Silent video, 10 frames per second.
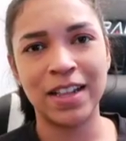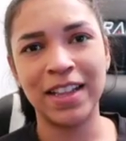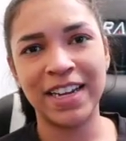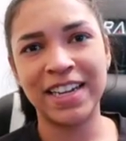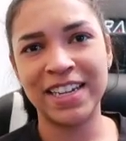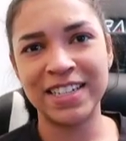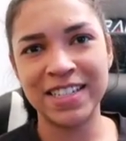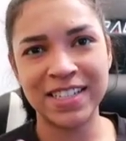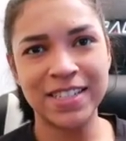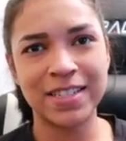
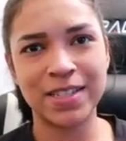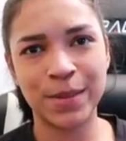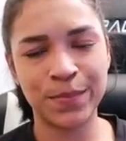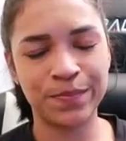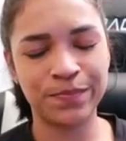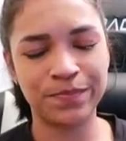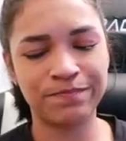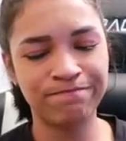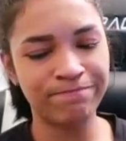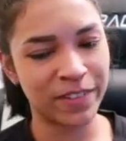
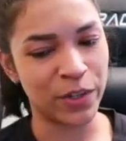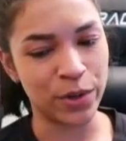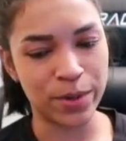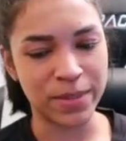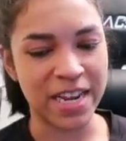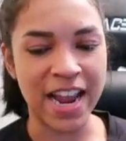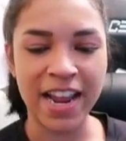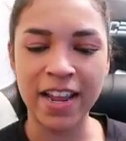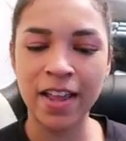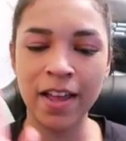You know what I'm
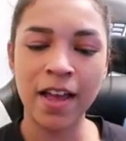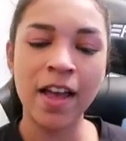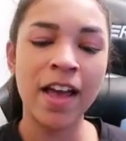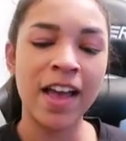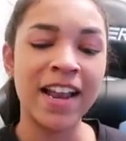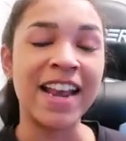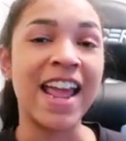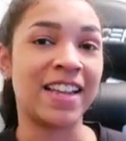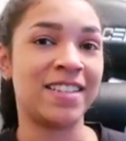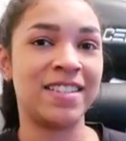saying?
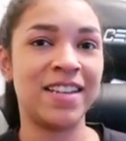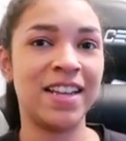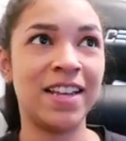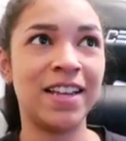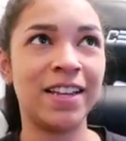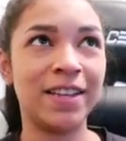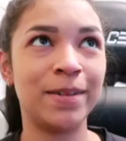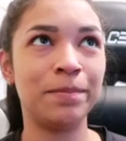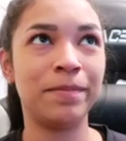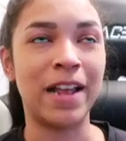Next,
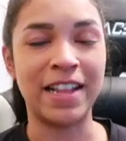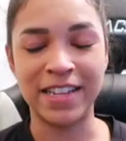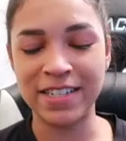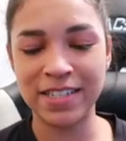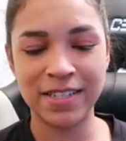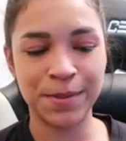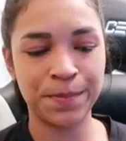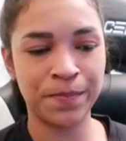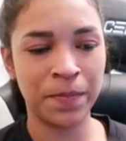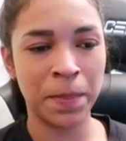and this
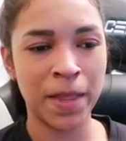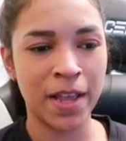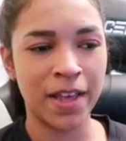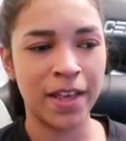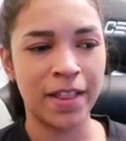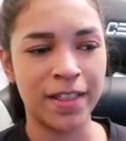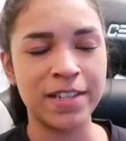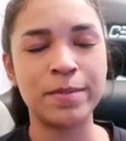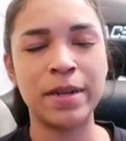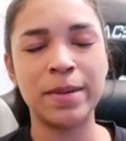
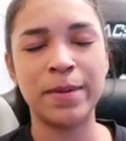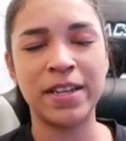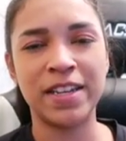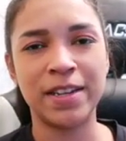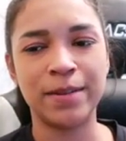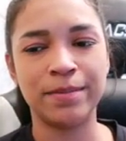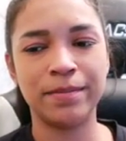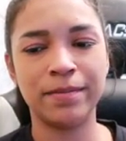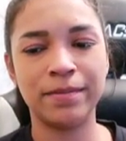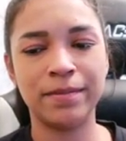may be
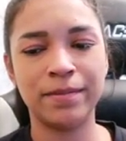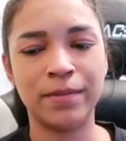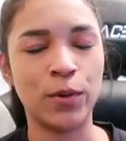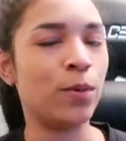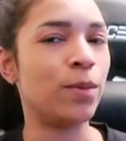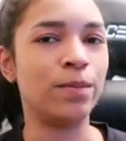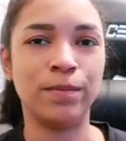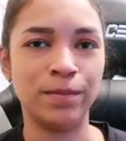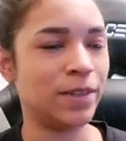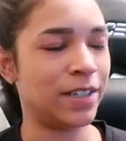
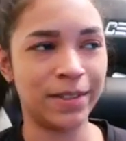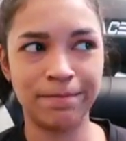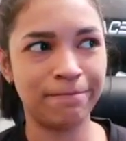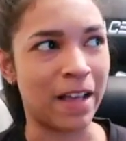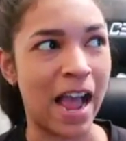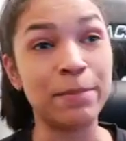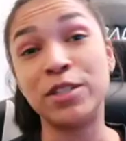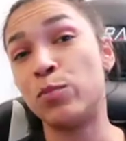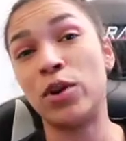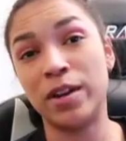I'm
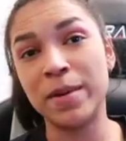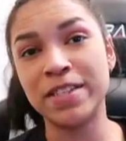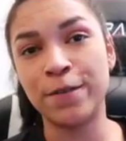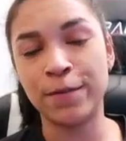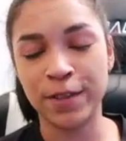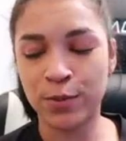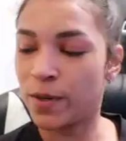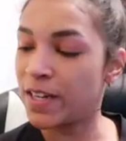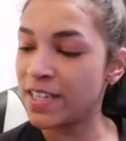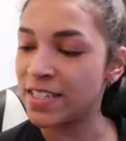disappointed in myself for this
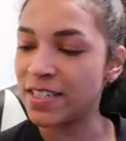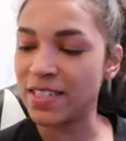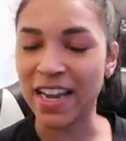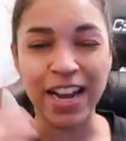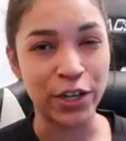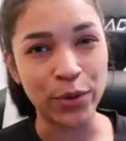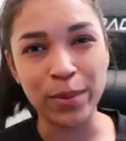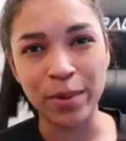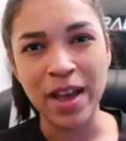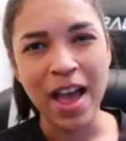one because it's like I
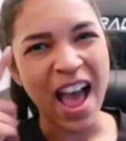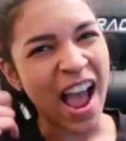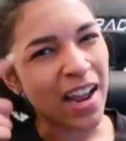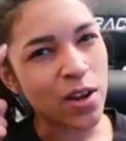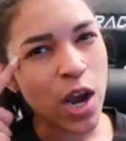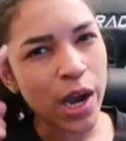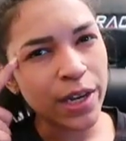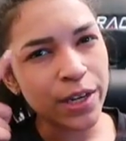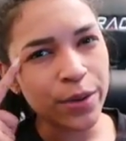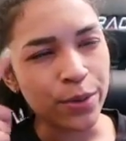knew
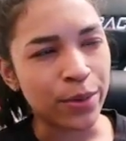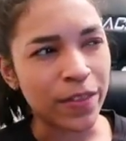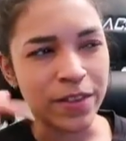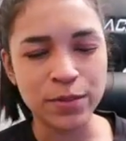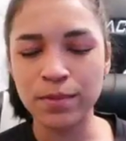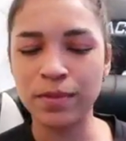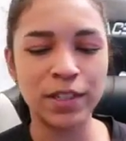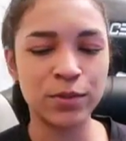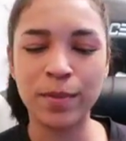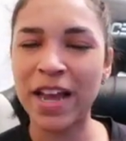that
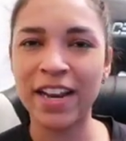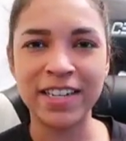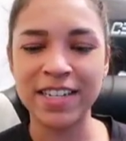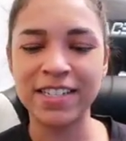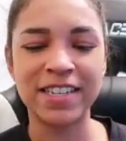these were bad ideas,